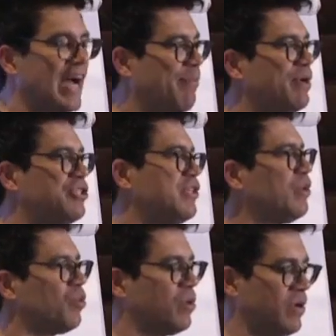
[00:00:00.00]
I bet you
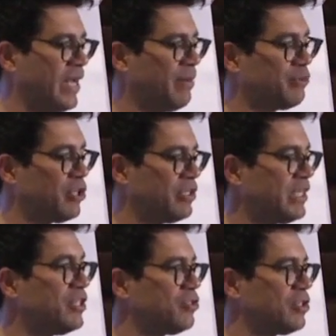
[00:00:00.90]
they weren't on Amazon
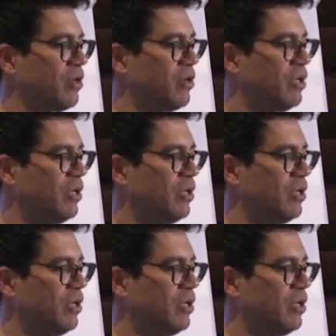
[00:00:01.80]
10 years ago.